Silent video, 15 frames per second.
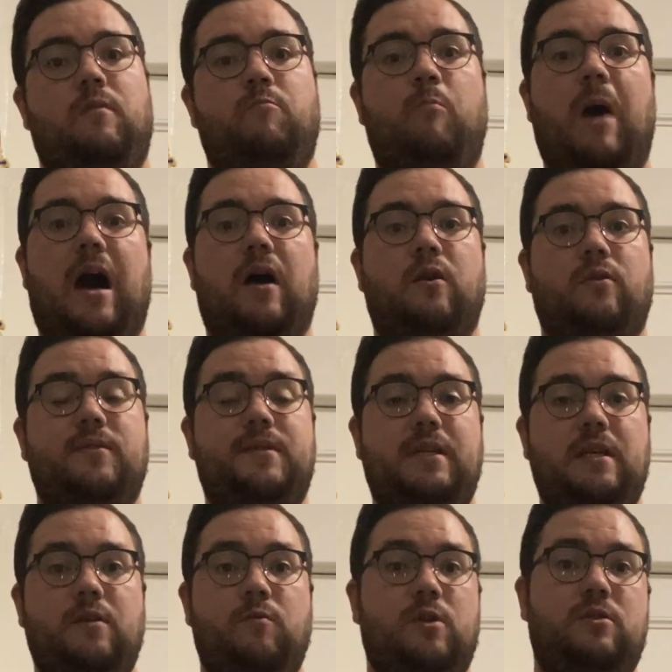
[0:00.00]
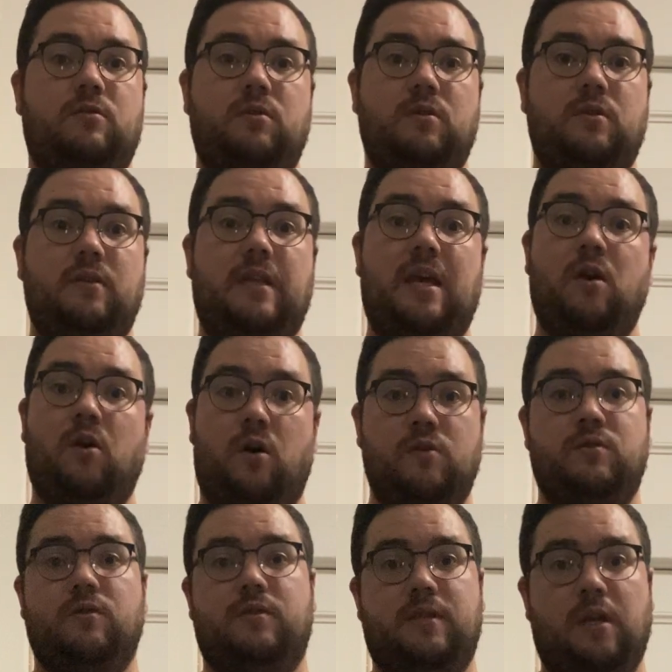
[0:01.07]
bottled tea, which they
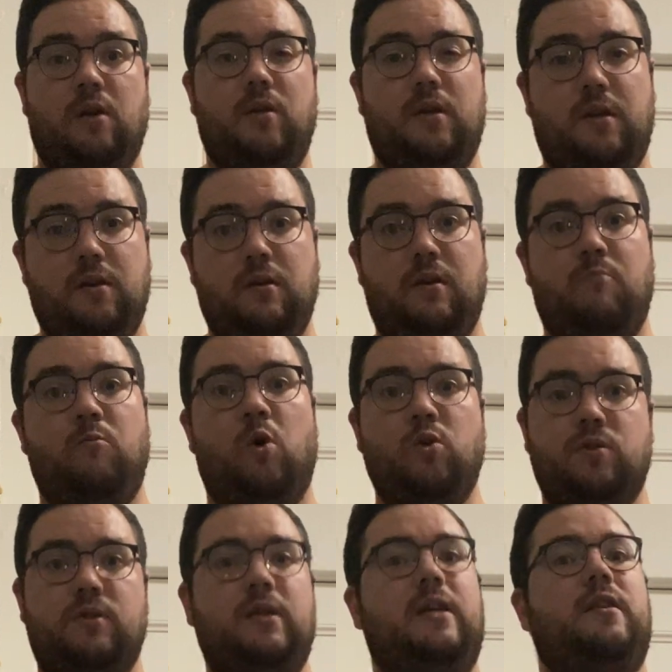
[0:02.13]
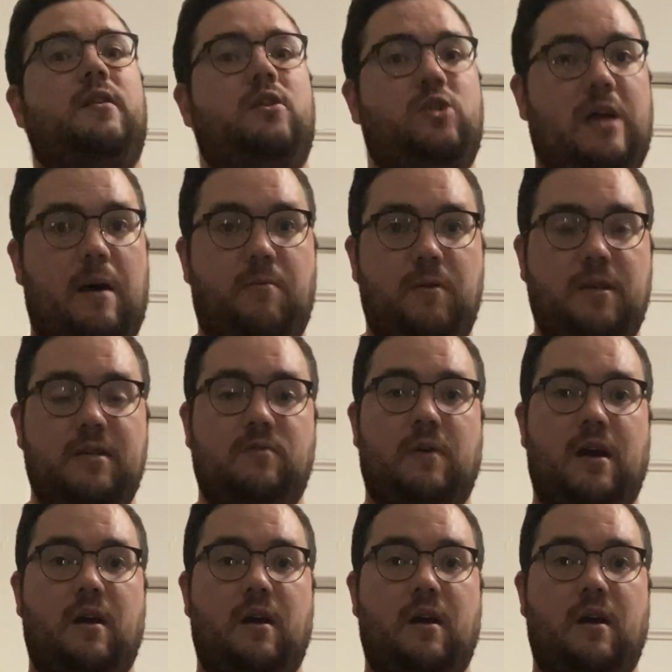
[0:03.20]
also sell here mostly in the Japanese